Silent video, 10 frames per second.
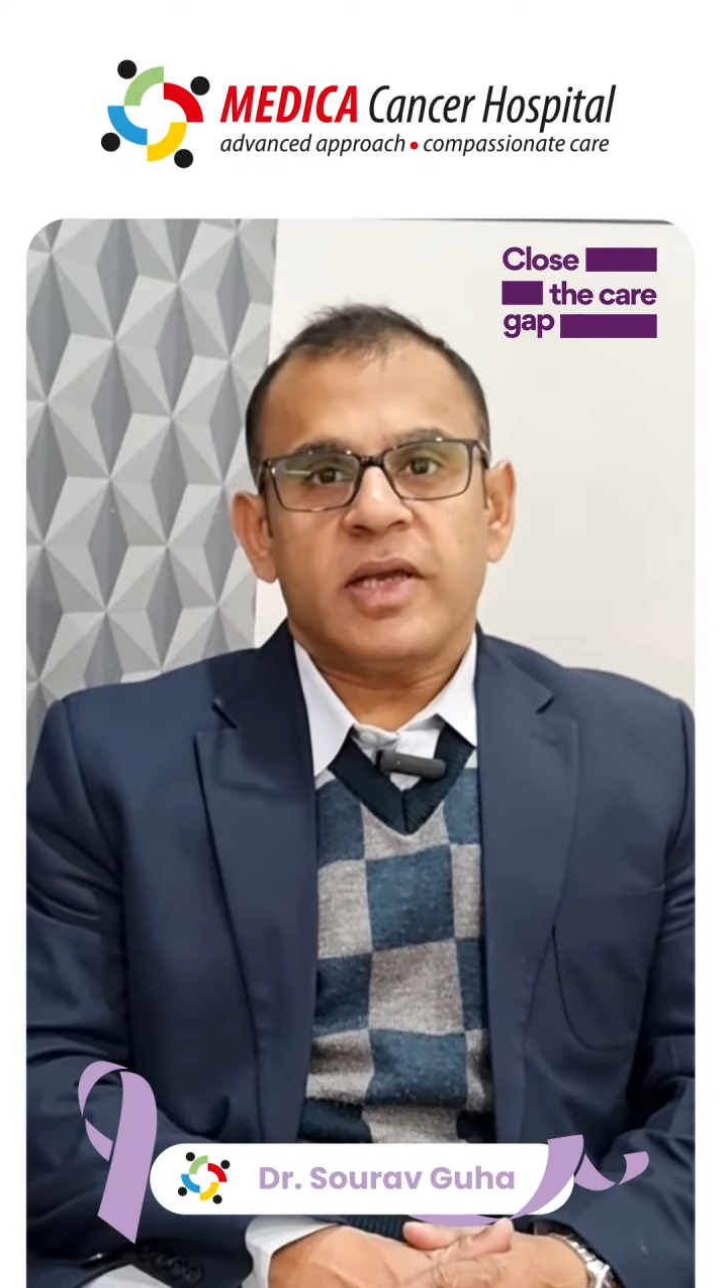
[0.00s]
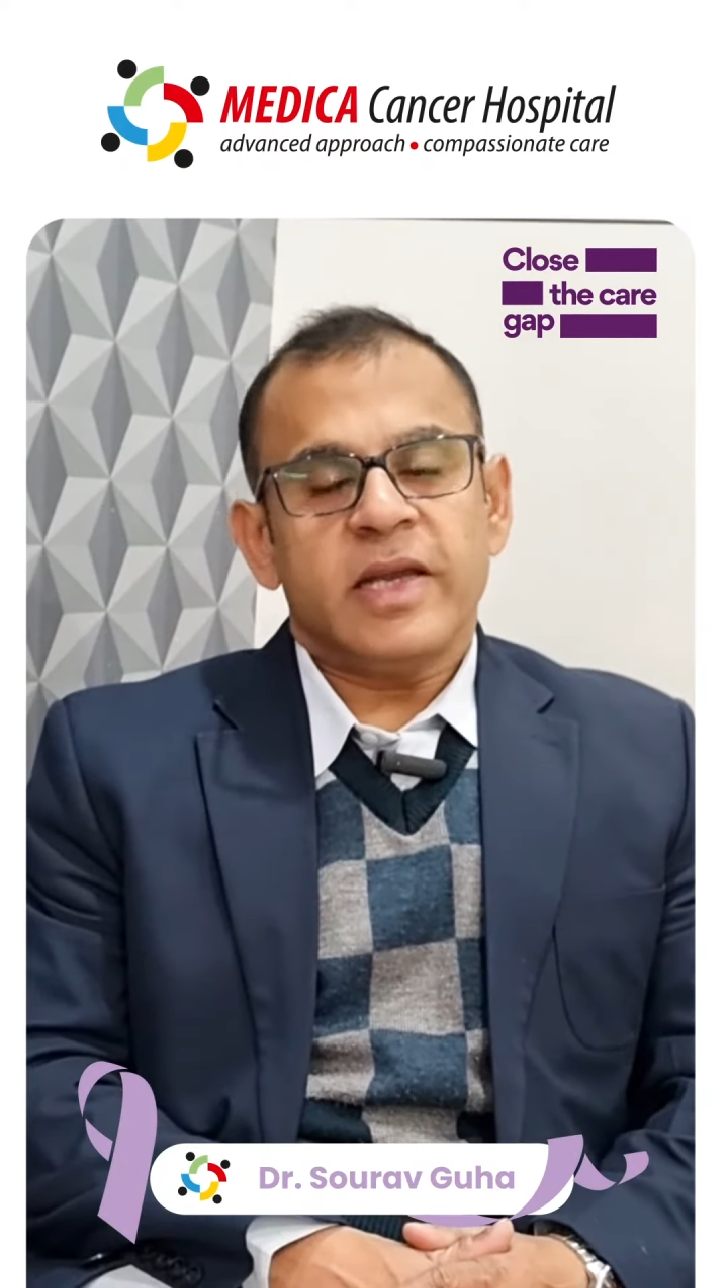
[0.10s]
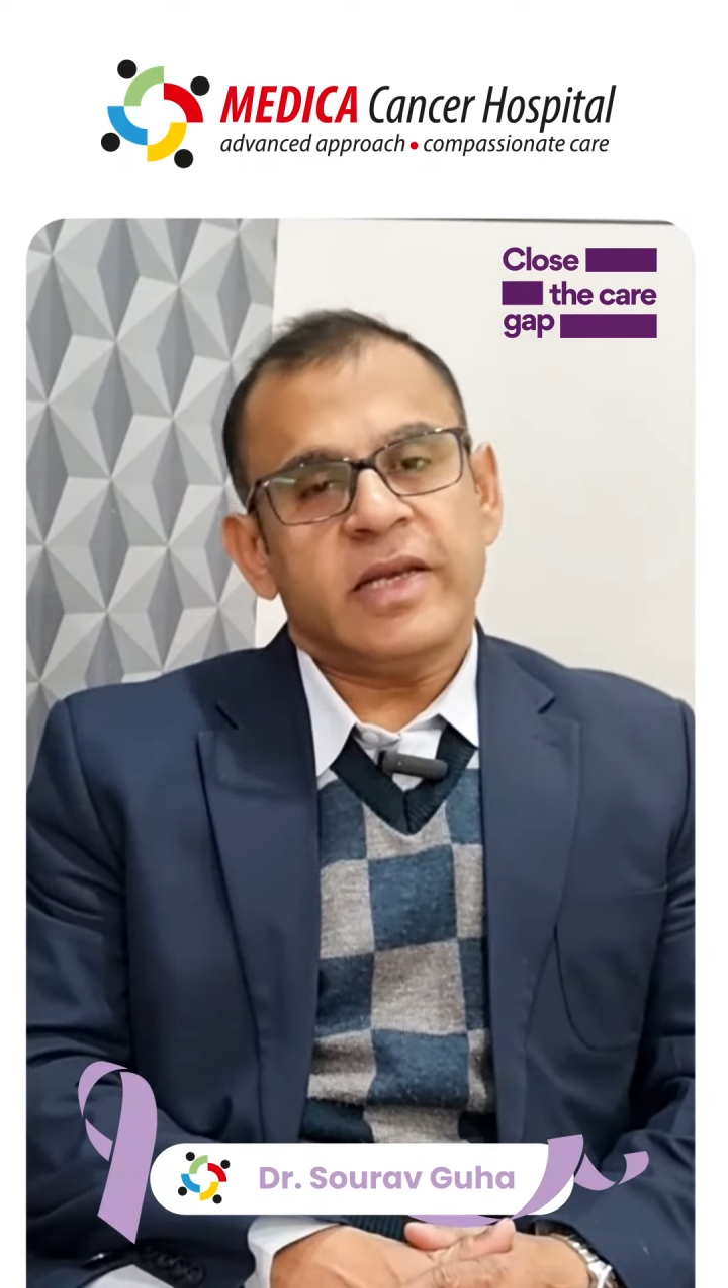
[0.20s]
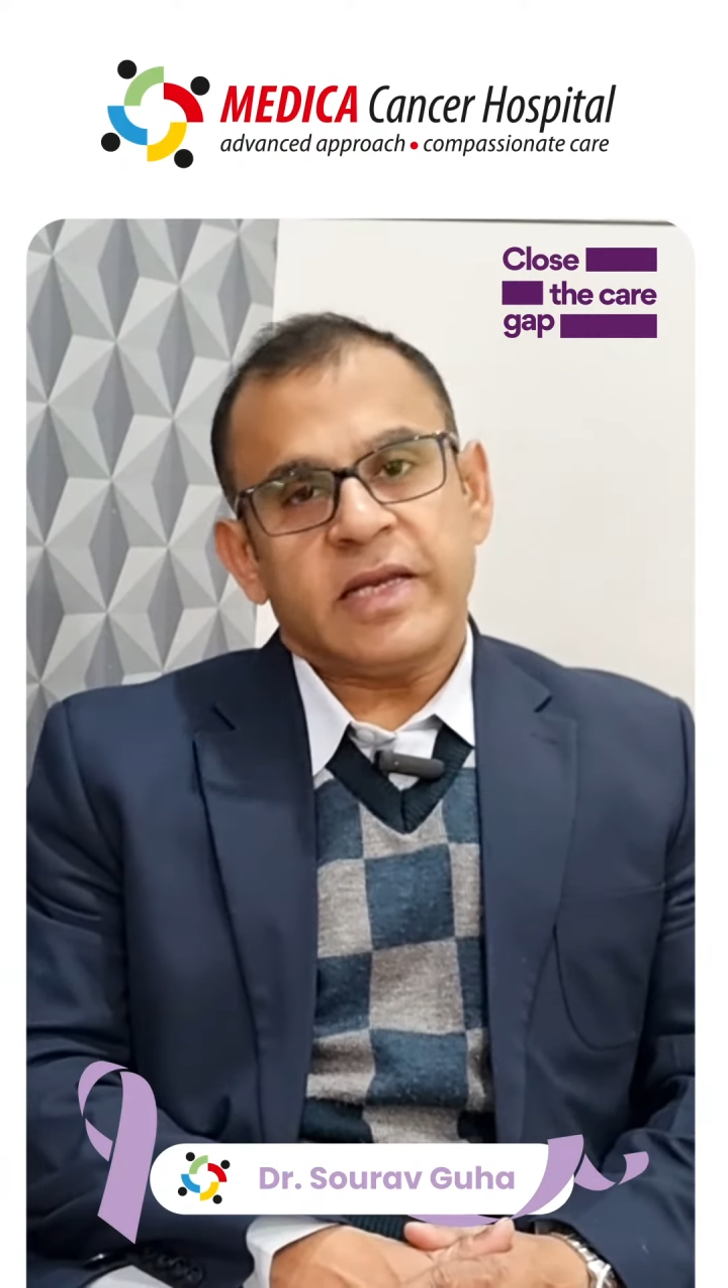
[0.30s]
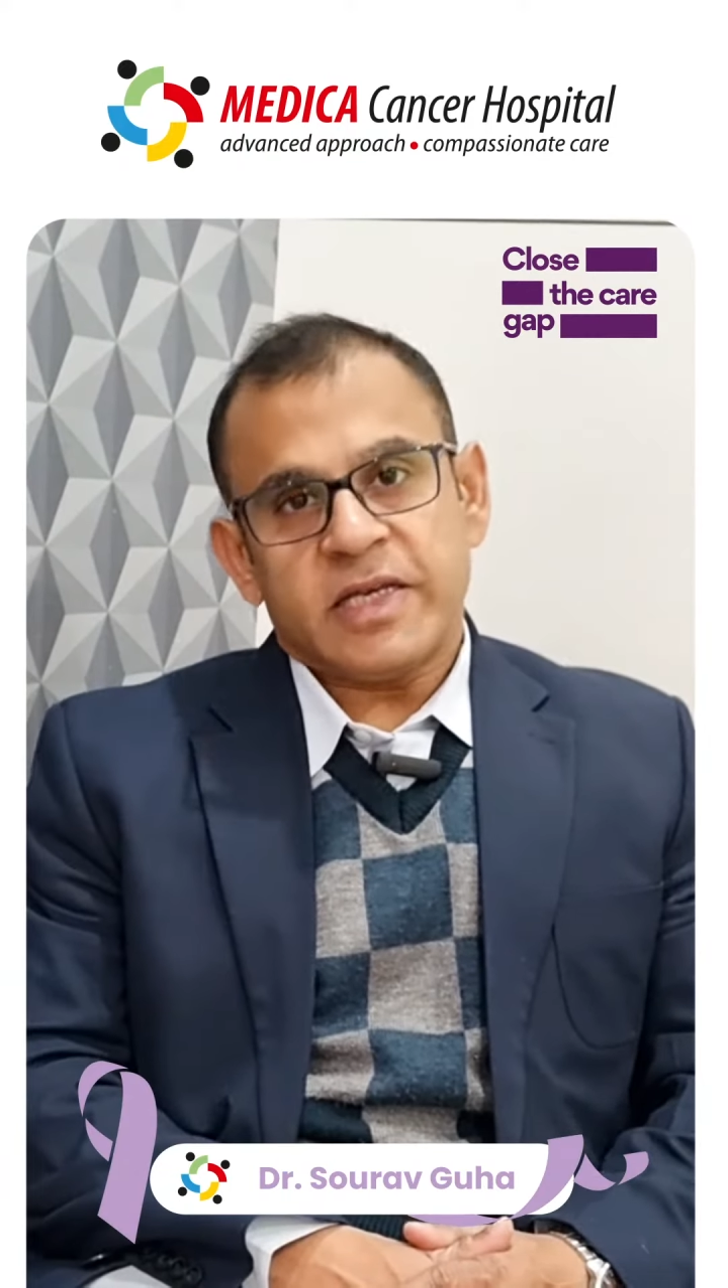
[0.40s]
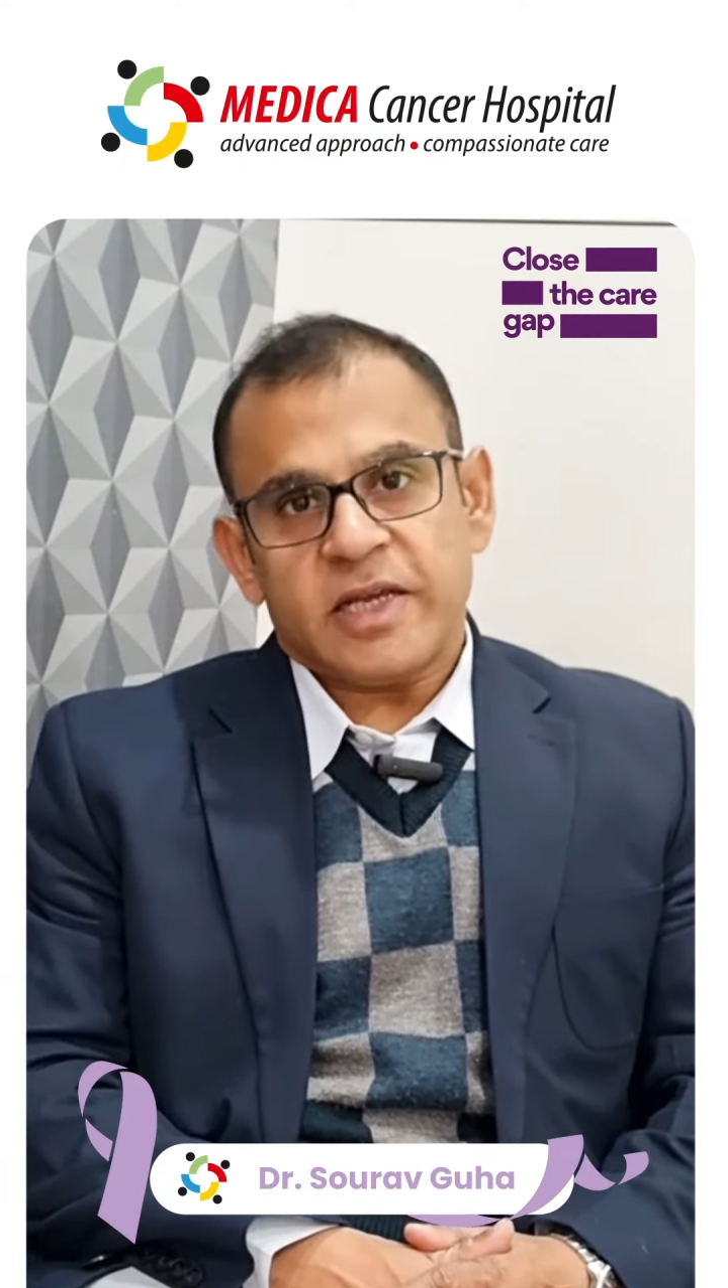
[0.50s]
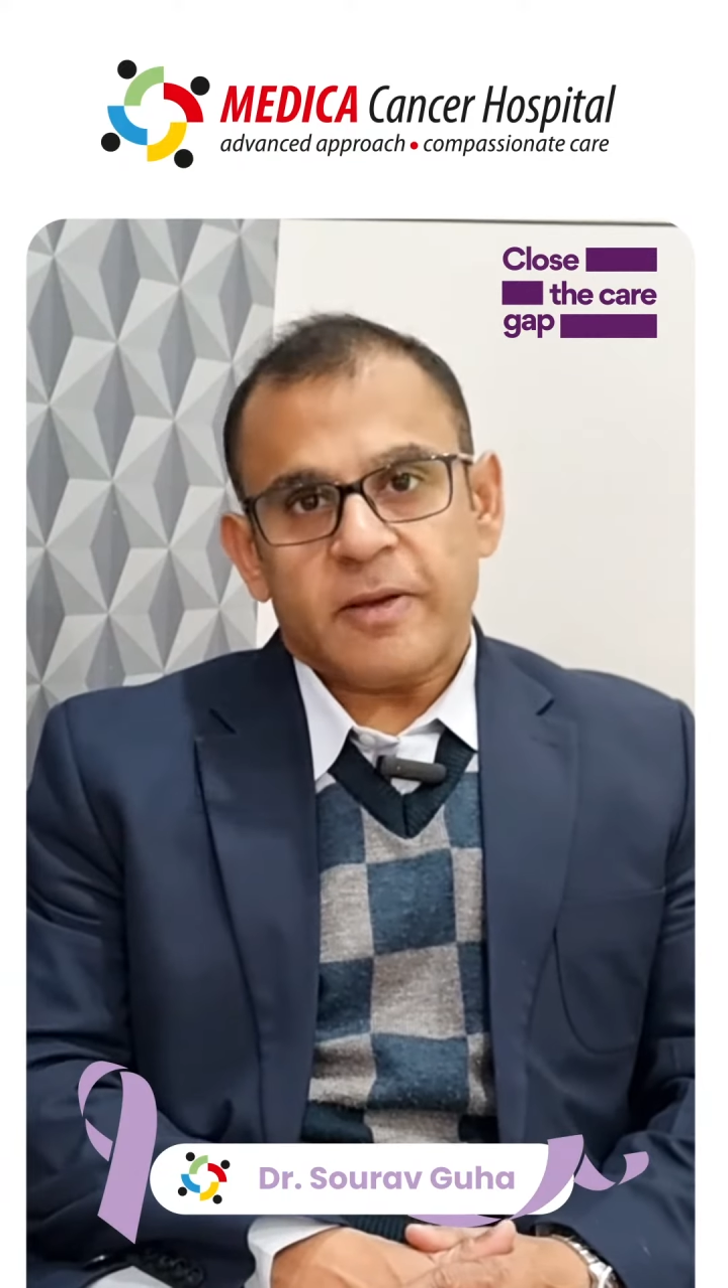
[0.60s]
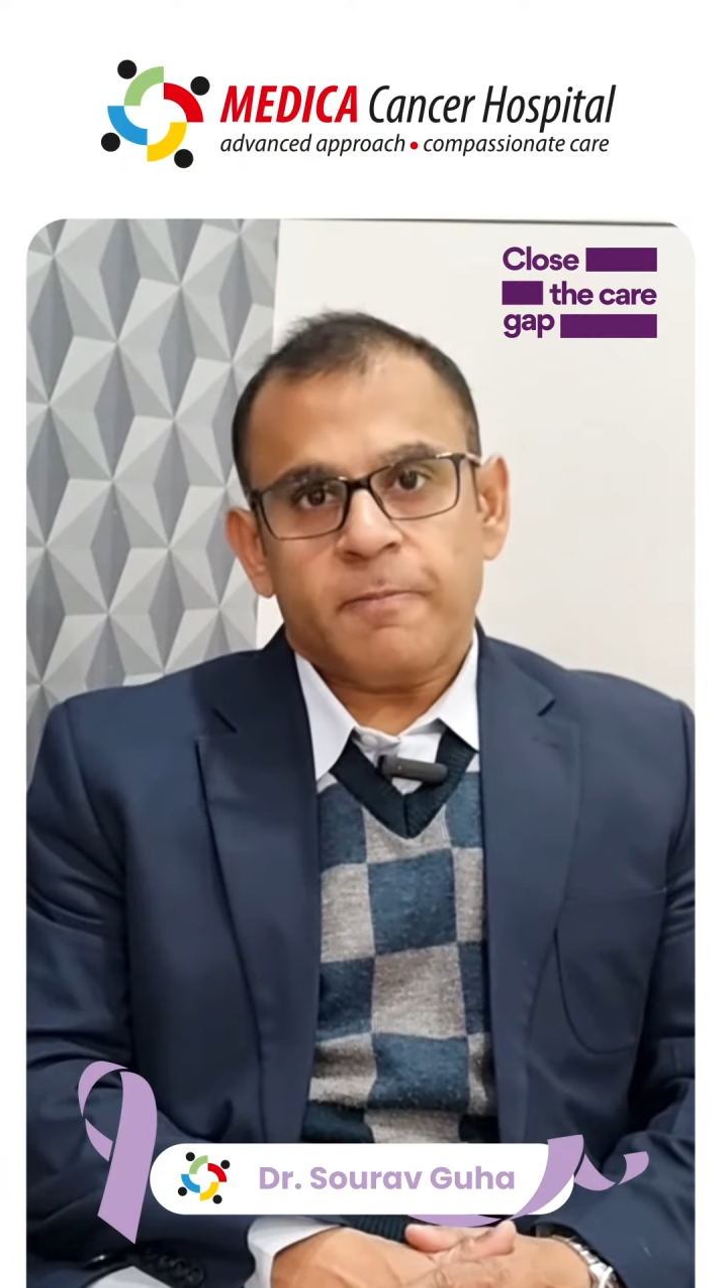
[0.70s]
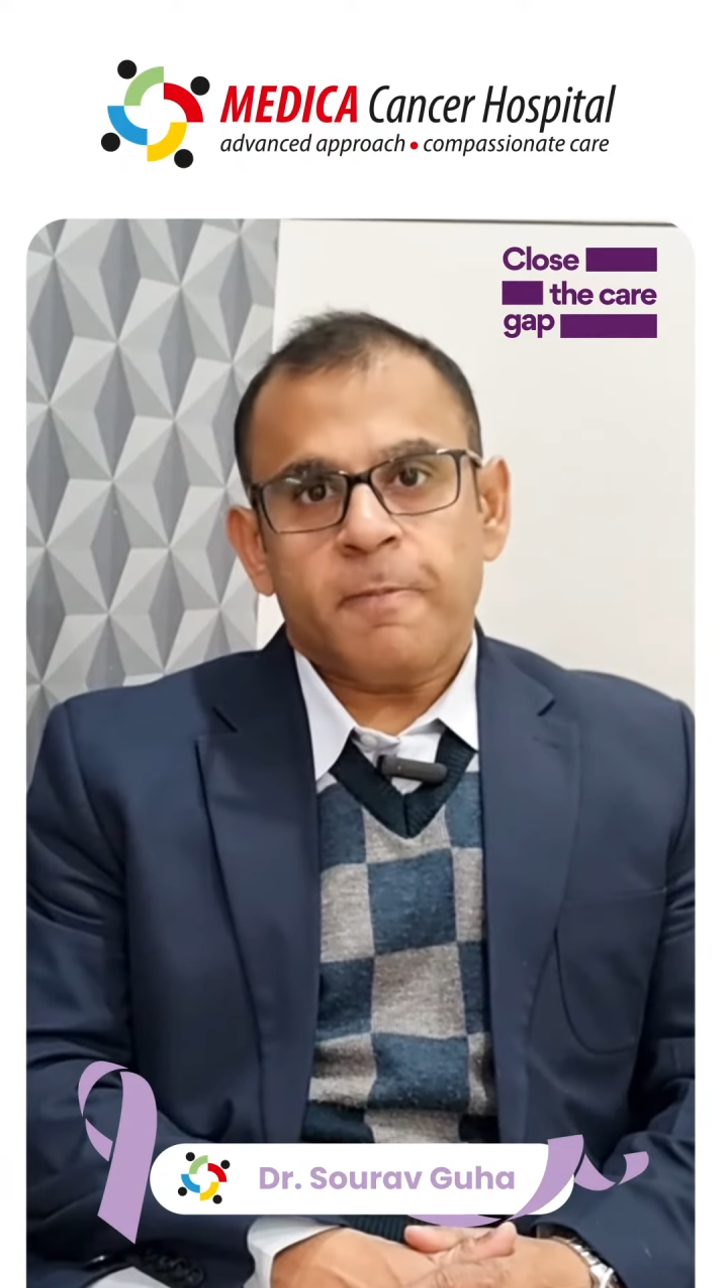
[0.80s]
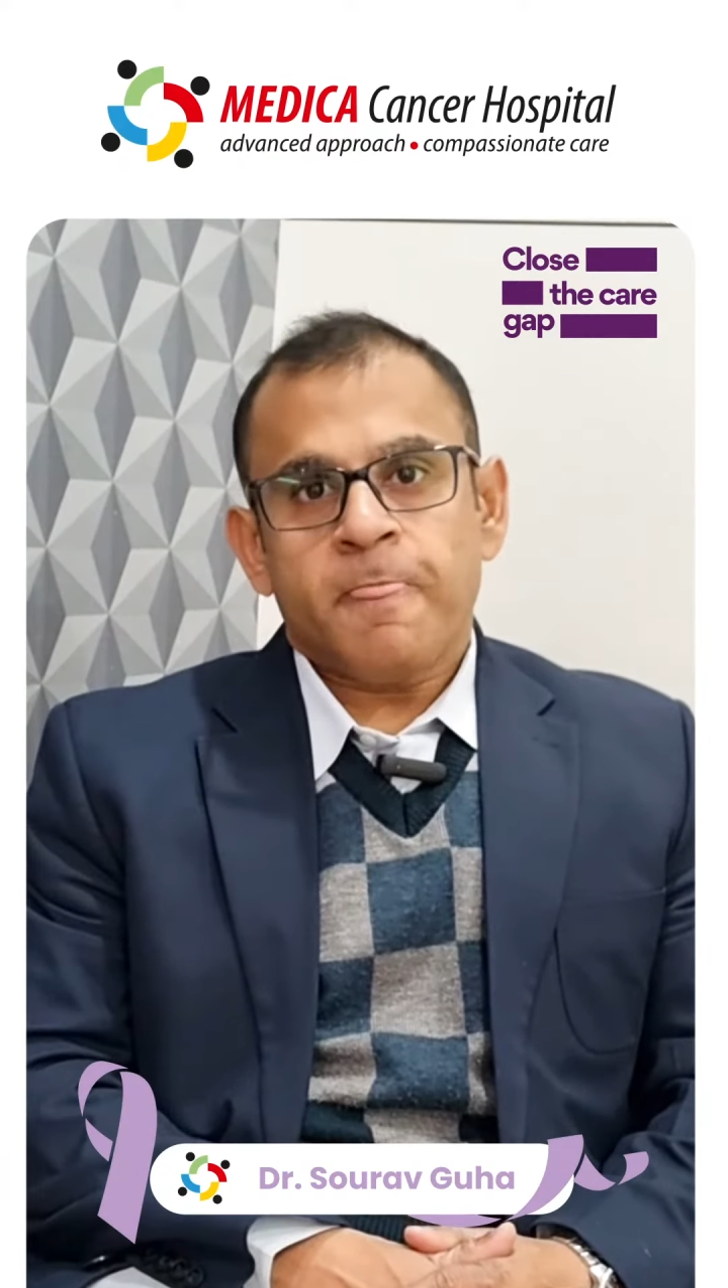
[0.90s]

in India.